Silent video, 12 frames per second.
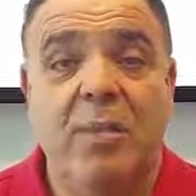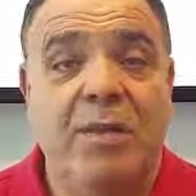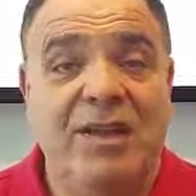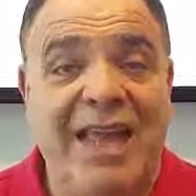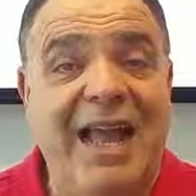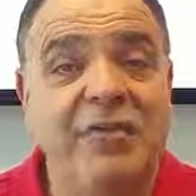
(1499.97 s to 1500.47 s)

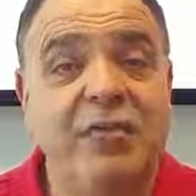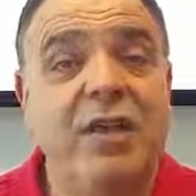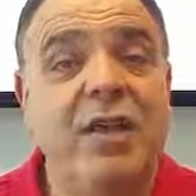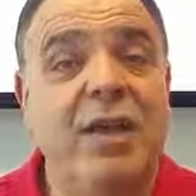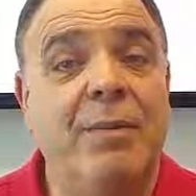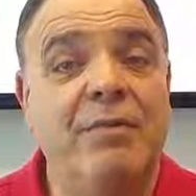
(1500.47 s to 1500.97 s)
But that's
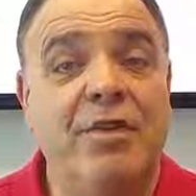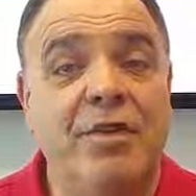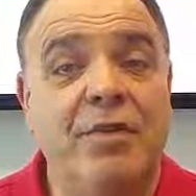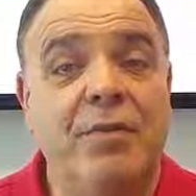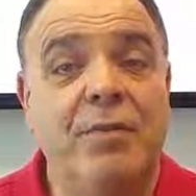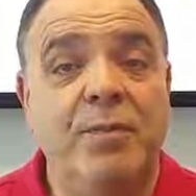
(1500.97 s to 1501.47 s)
really up to
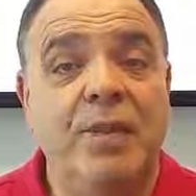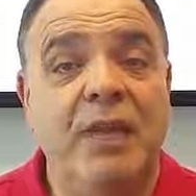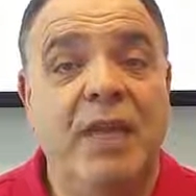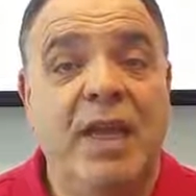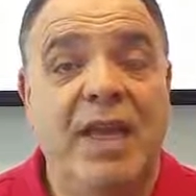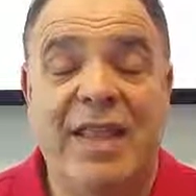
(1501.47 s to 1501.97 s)
you.
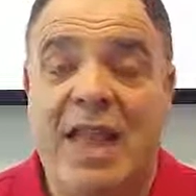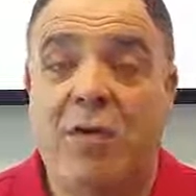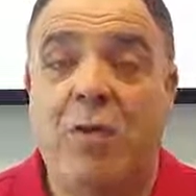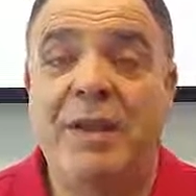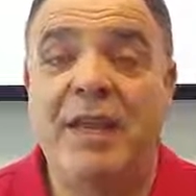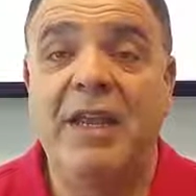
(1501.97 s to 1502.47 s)
And that
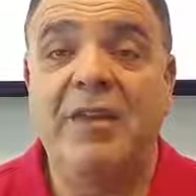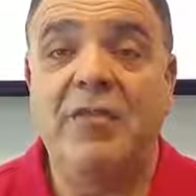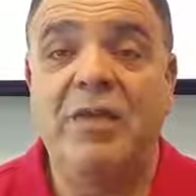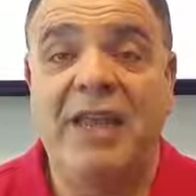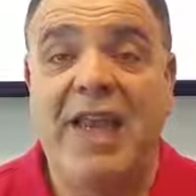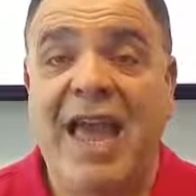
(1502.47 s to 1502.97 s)
all
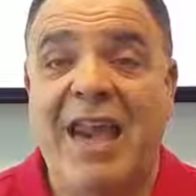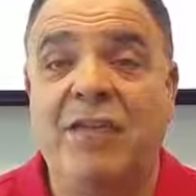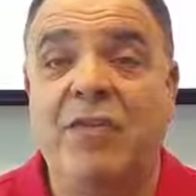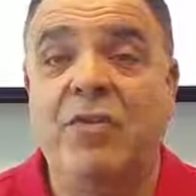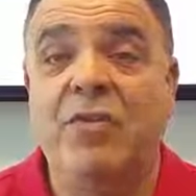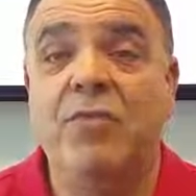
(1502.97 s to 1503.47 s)
begins with the
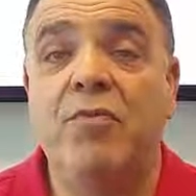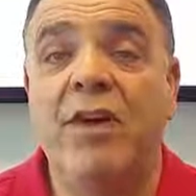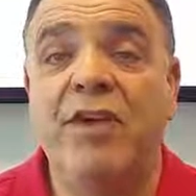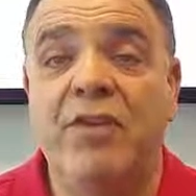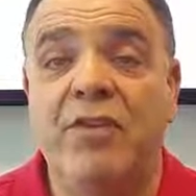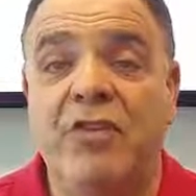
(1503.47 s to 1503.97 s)
attitude you bring to